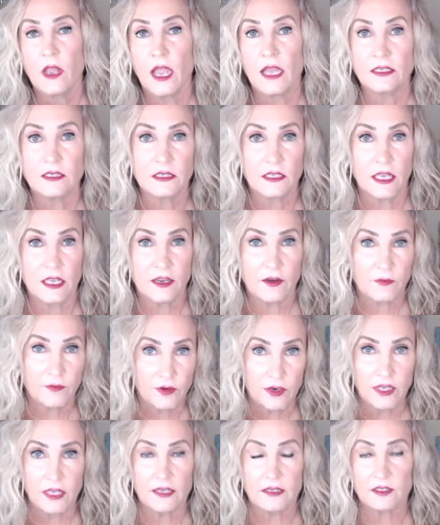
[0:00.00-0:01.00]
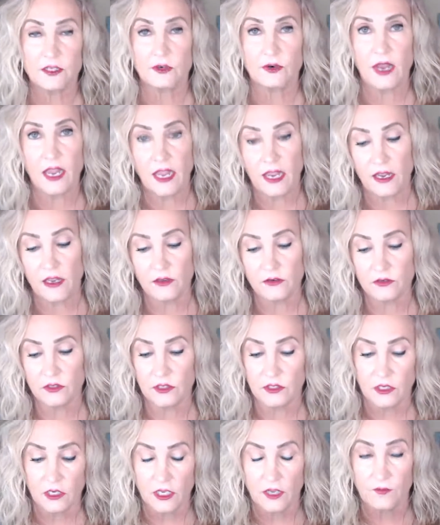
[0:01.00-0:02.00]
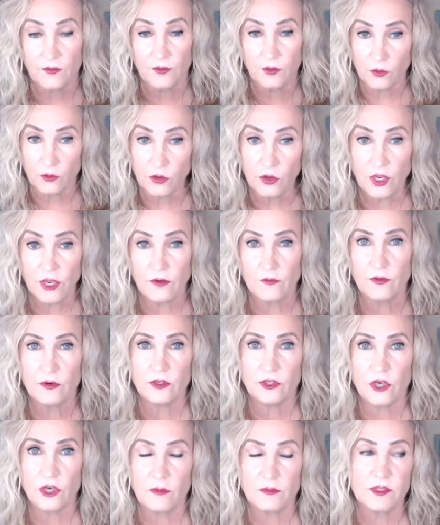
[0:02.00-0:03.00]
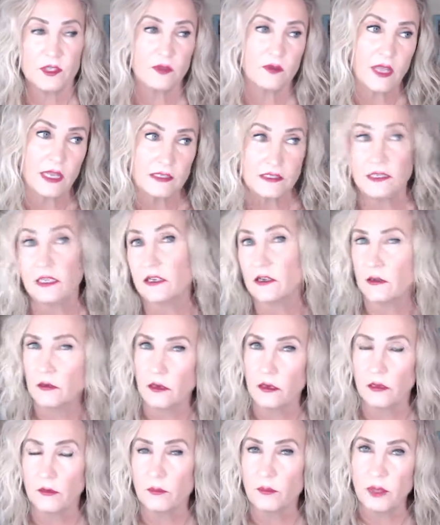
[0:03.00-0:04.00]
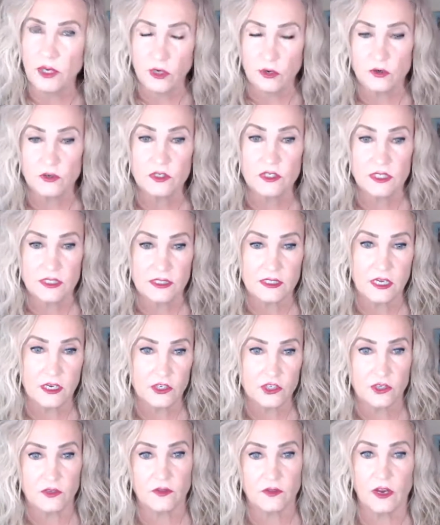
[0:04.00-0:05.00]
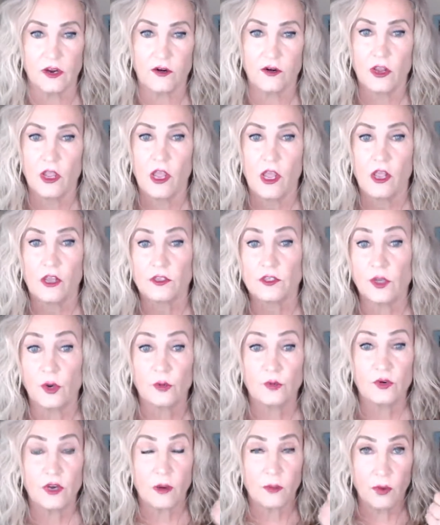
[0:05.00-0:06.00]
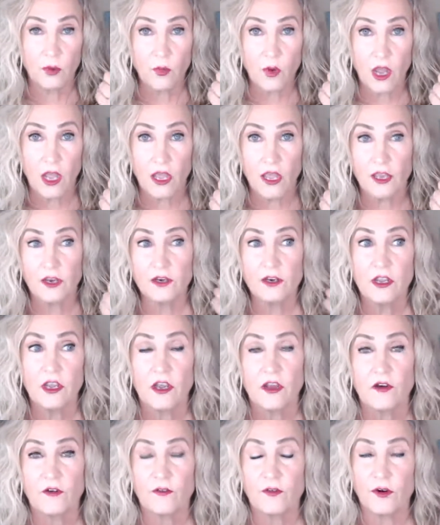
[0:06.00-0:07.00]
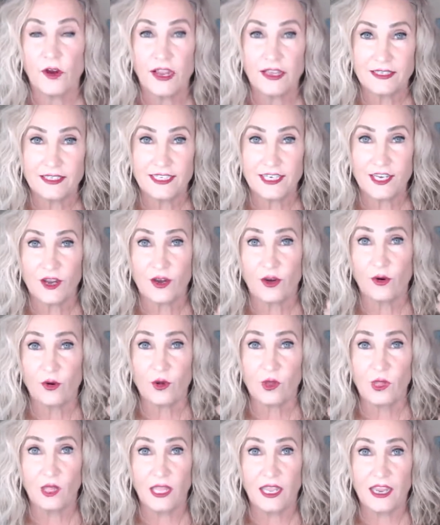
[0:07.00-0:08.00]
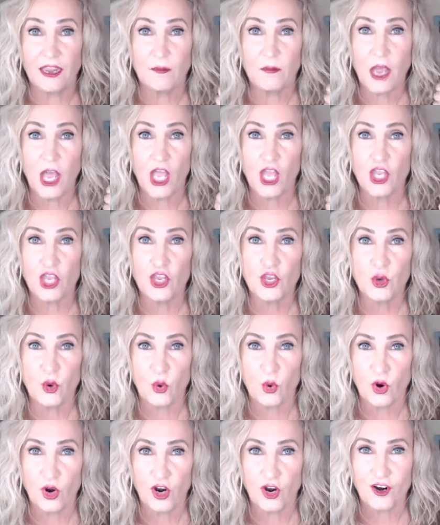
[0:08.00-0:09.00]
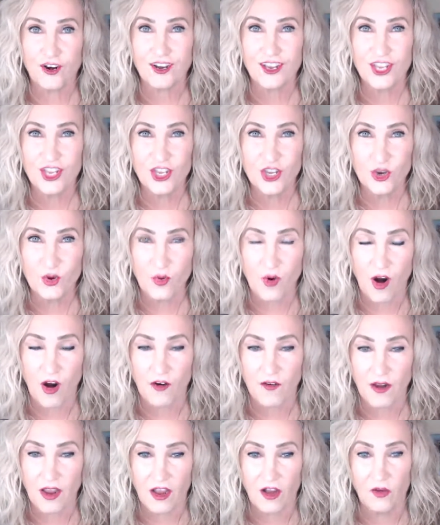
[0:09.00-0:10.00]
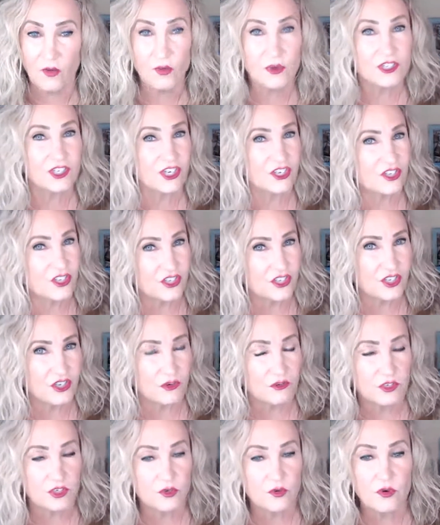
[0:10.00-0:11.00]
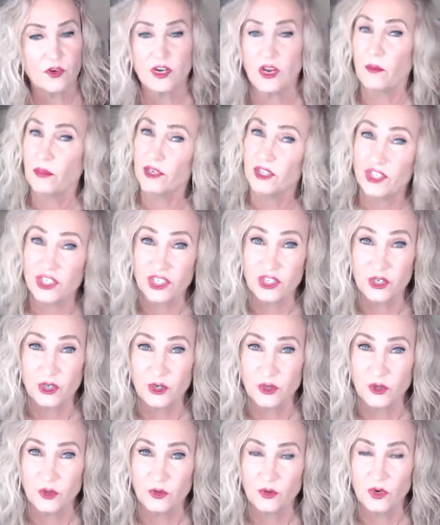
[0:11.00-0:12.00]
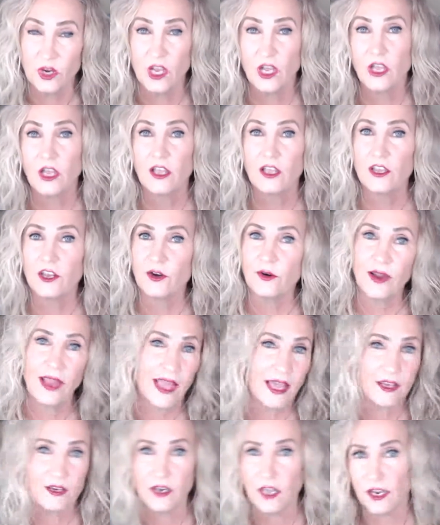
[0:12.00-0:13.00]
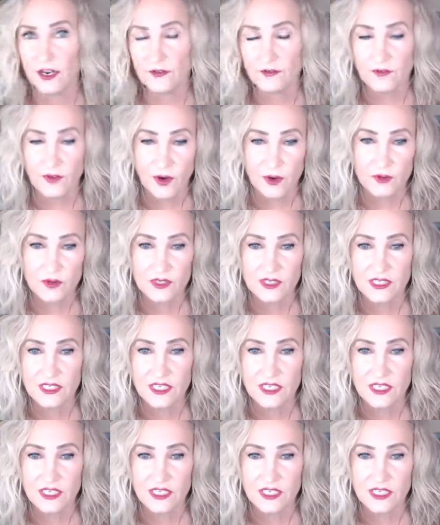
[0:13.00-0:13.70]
as like a freelancer and if you're looking for a job. So that's like a bigger discussion there. So number 1 for SEO, claim your URL, which I just showed you. Number 2, your headline, folks.